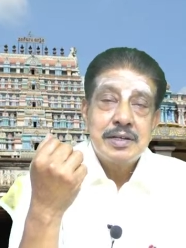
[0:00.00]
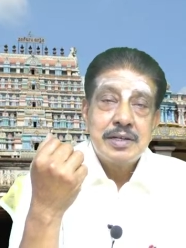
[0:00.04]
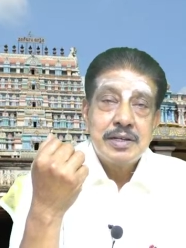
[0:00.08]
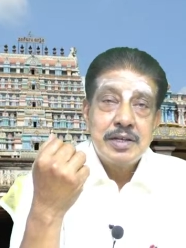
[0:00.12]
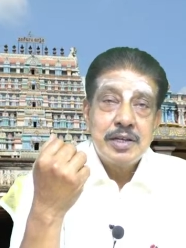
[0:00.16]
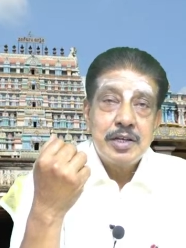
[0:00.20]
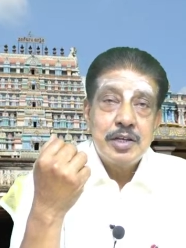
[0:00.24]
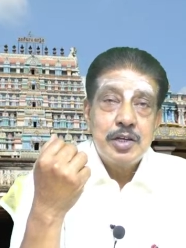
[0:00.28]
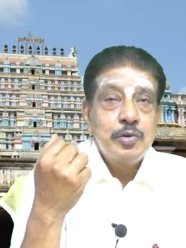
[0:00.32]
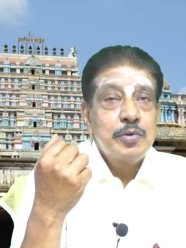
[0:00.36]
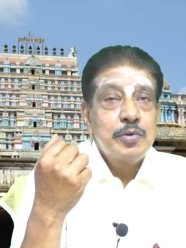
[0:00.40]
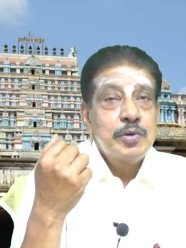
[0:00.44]

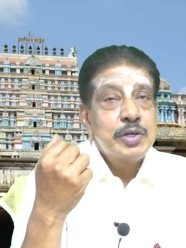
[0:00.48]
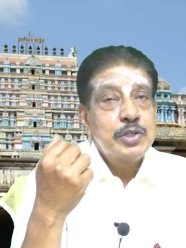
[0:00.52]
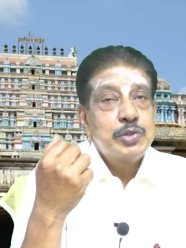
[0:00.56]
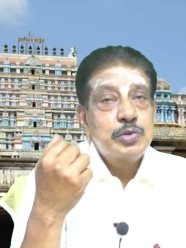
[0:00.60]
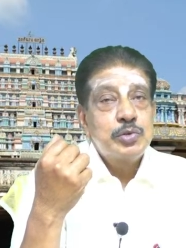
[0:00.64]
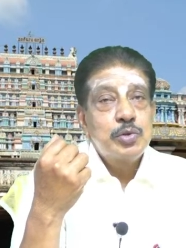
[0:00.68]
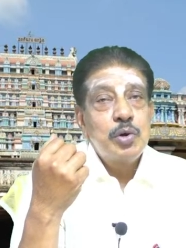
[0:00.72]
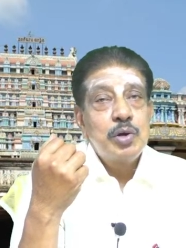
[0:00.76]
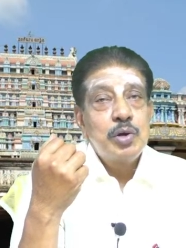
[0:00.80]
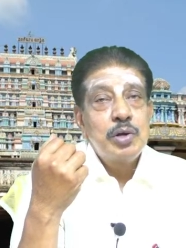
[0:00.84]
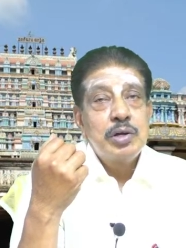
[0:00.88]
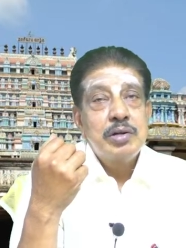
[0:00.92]
Your
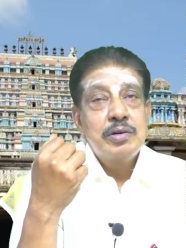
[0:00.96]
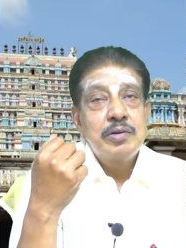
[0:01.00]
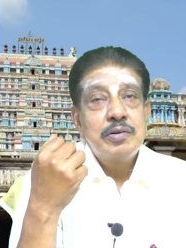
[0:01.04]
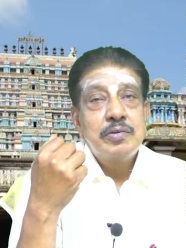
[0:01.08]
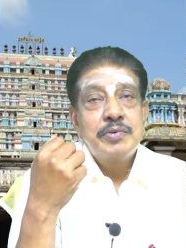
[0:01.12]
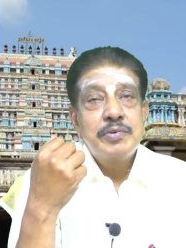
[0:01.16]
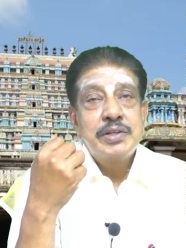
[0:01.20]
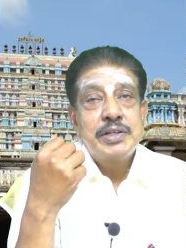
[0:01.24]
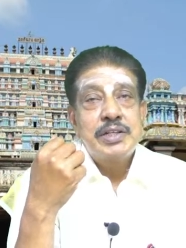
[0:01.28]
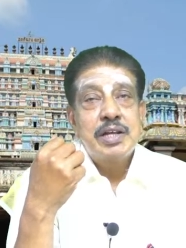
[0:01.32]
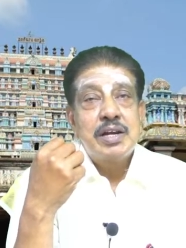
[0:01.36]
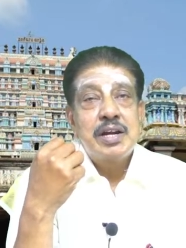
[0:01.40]
soul
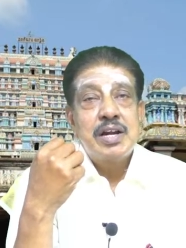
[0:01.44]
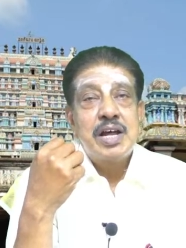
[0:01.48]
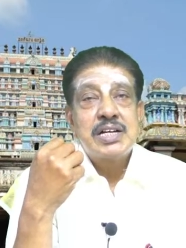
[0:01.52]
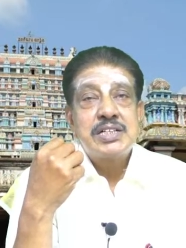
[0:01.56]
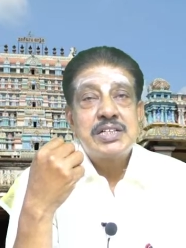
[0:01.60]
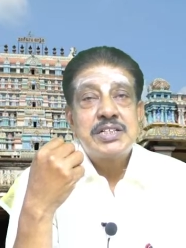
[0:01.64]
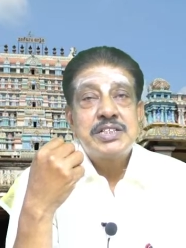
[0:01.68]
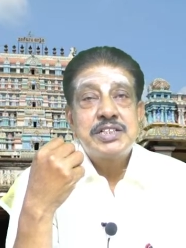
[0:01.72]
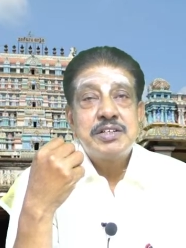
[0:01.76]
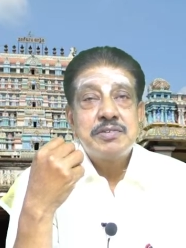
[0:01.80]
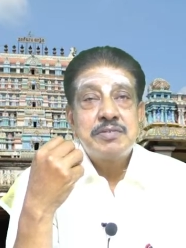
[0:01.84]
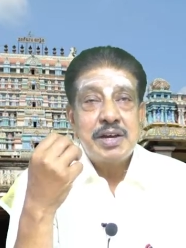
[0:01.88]
with the
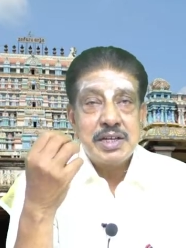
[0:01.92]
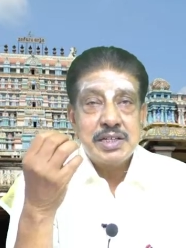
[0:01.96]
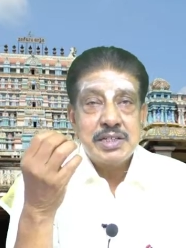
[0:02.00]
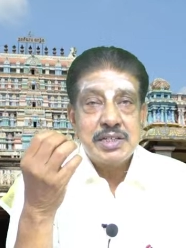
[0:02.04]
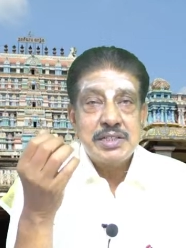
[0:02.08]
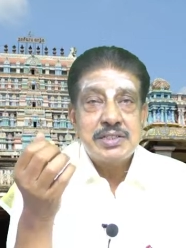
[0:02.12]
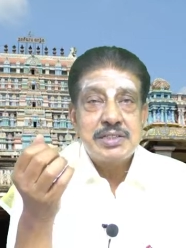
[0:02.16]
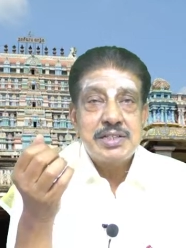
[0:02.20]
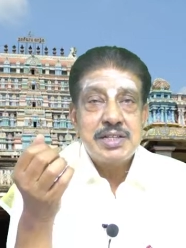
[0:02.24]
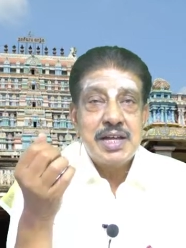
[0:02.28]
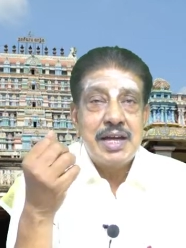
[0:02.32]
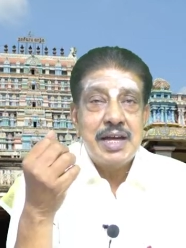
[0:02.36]
Lord Shiva
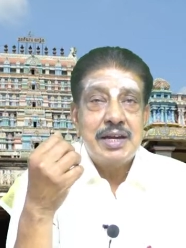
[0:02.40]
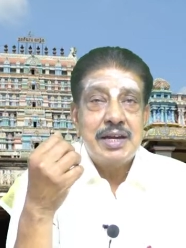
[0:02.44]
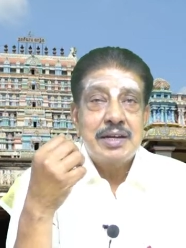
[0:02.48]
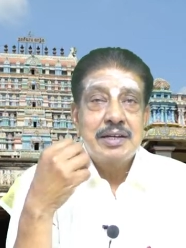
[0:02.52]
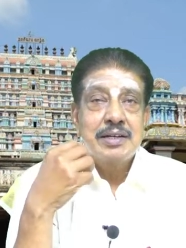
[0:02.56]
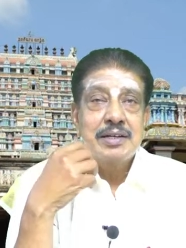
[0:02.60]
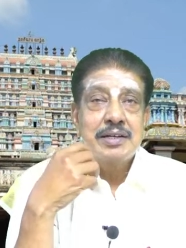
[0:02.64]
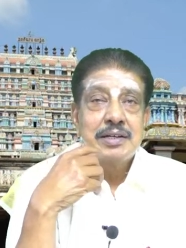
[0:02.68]
is there.